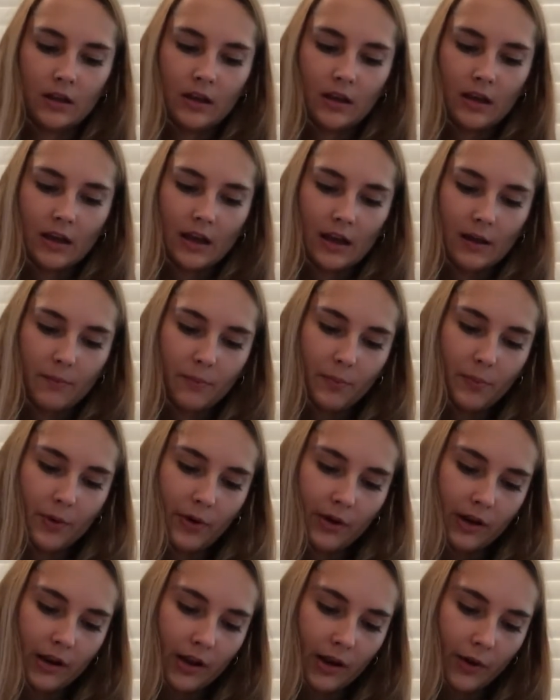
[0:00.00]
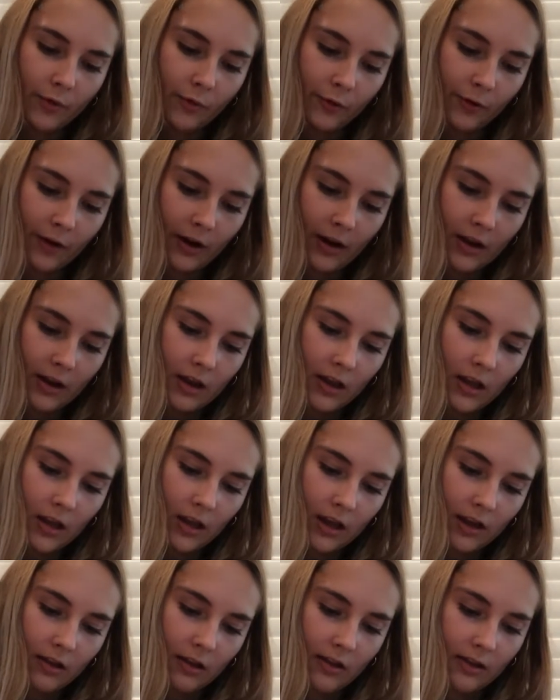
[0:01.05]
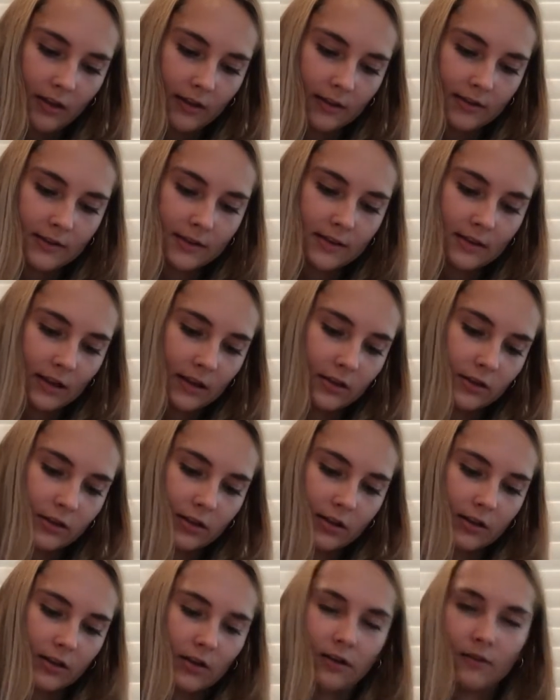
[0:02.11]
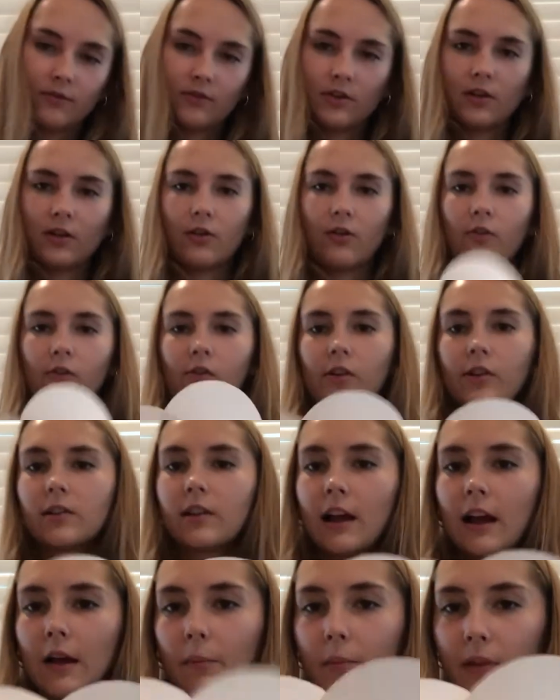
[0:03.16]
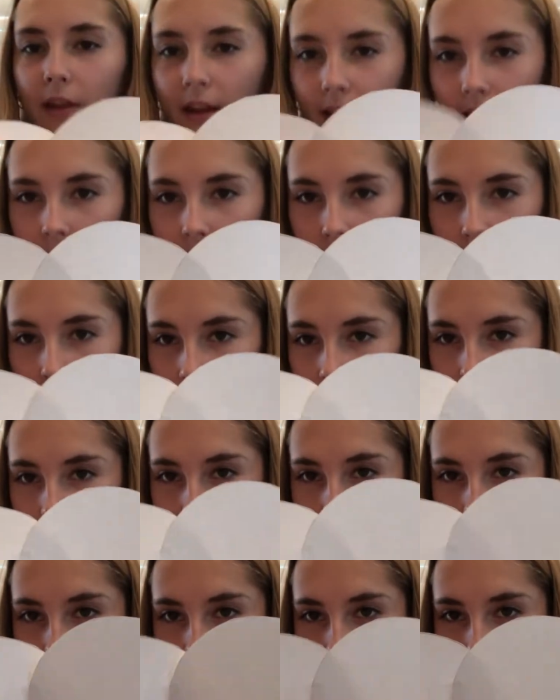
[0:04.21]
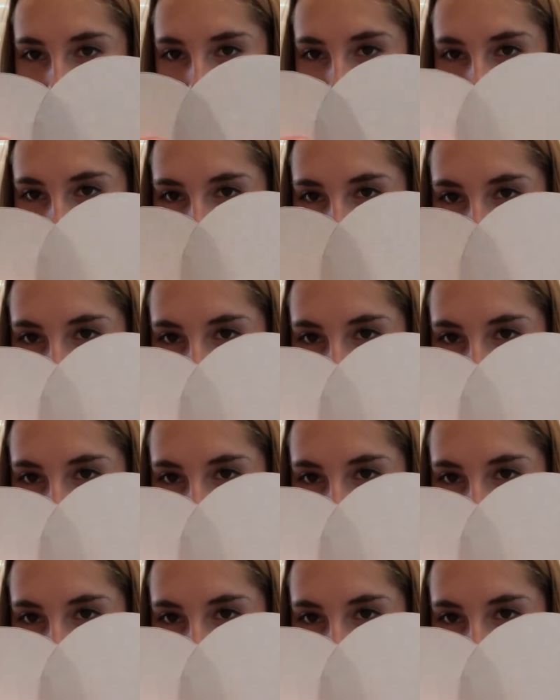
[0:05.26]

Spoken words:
and put it right in the center of the overlap, like that, right there.